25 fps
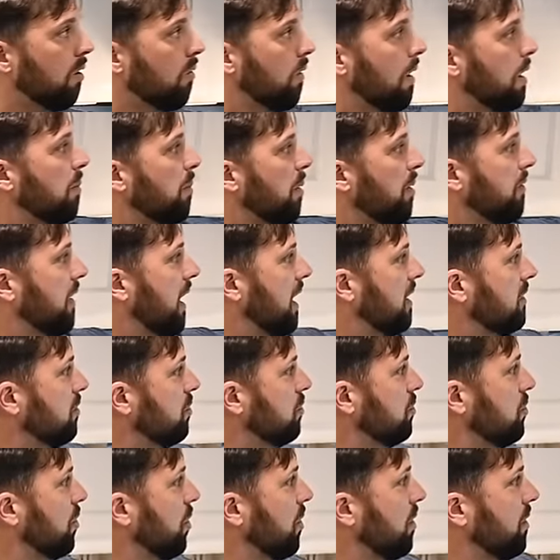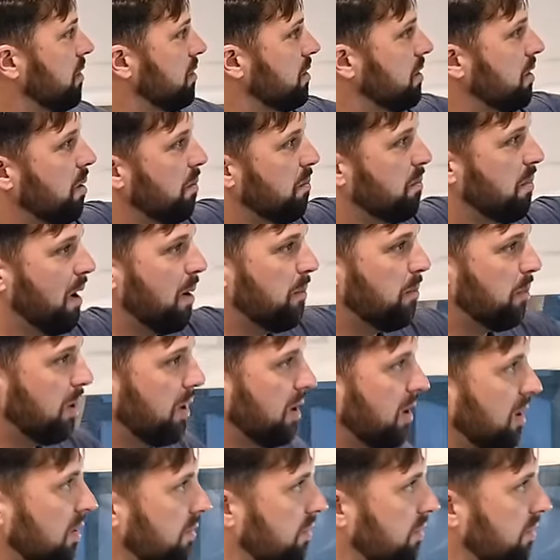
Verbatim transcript: Right above the entry door, there's a little bumper here